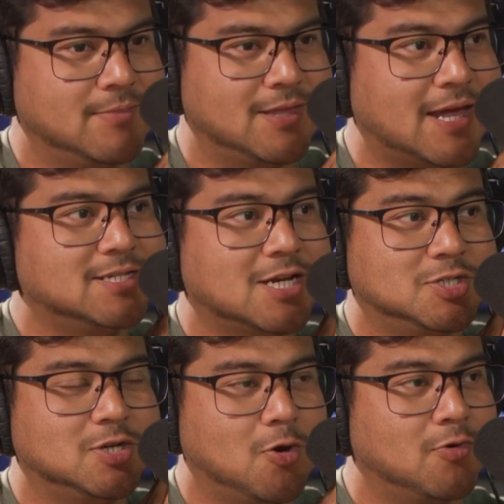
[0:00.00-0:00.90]
That is
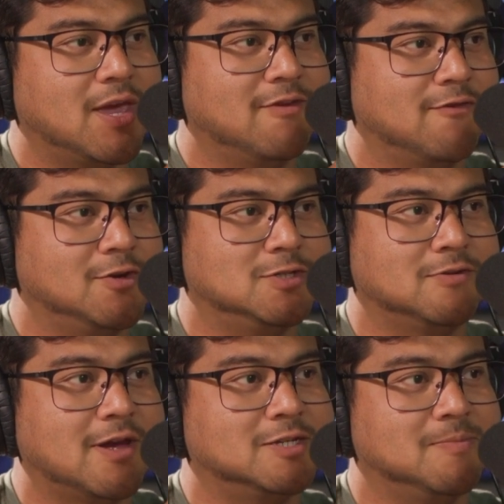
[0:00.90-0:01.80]
actually okay for you still
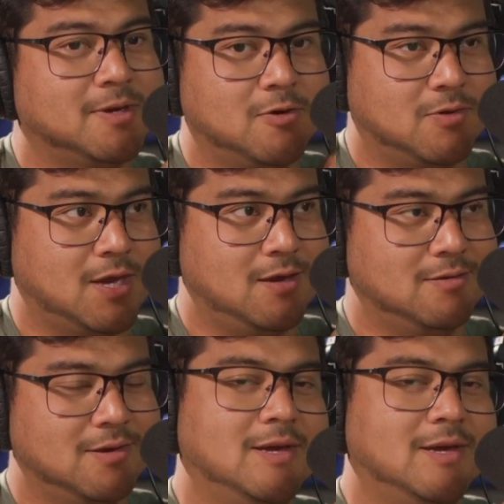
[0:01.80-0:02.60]
not to be okay.